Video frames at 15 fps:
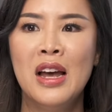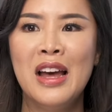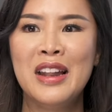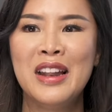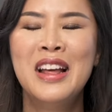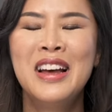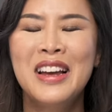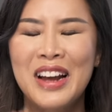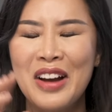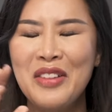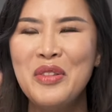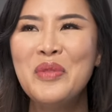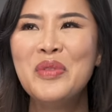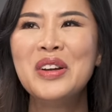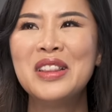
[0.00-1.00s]
And I
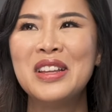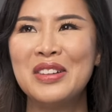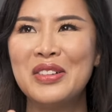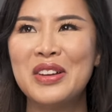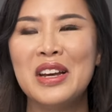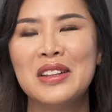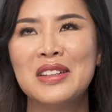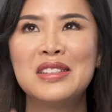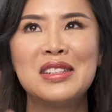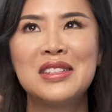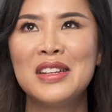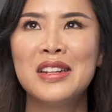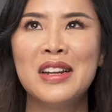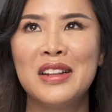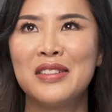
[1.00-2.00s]
remember, this
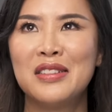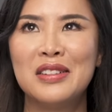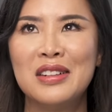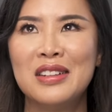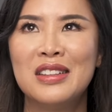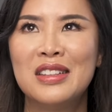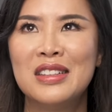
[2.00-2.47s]
is another